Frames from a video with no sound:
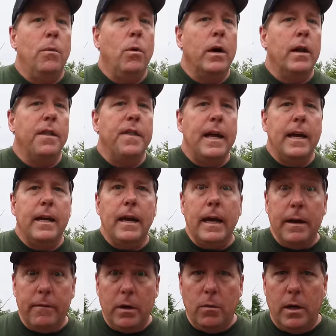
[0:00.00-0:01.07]
want to thank
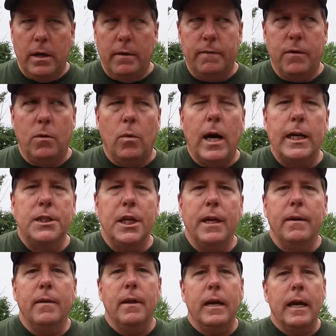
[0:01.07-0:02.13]
everyone for
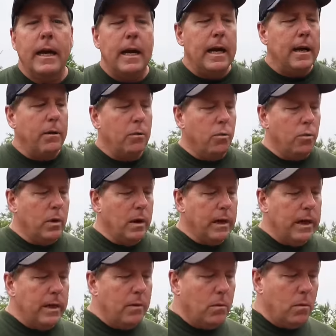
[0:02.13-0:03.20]
watching, and I
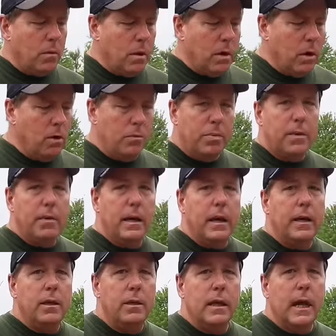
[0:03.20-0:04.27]
really hope
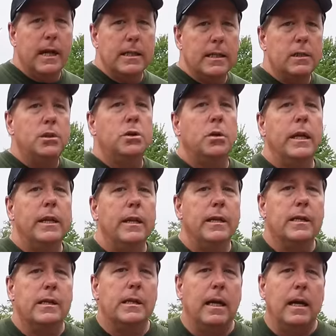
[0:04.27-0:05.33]
that you guys enjoyed
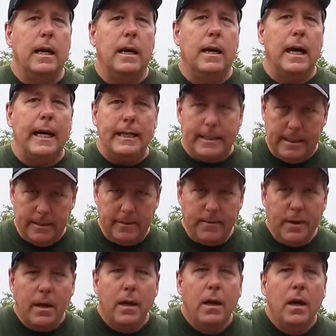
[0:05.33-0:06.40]
this uh, idea.
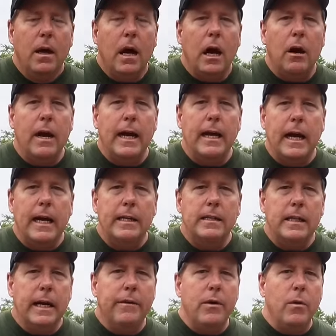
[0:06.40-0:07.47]
All right,
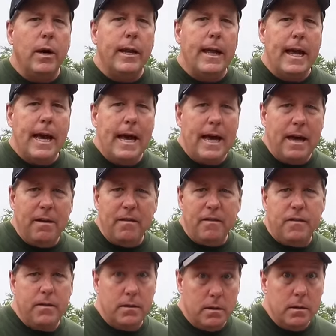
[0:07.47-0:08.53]
guys, everyone
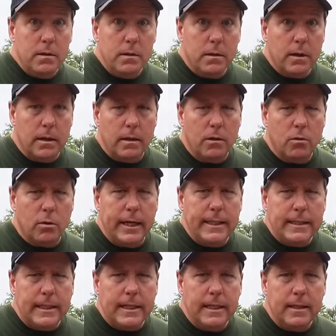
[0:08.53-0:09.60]
have a
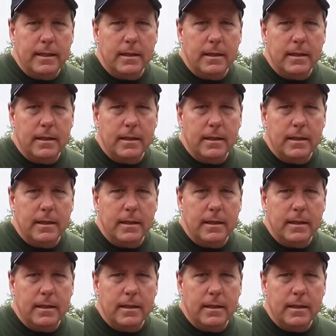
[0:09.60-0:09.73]
great day.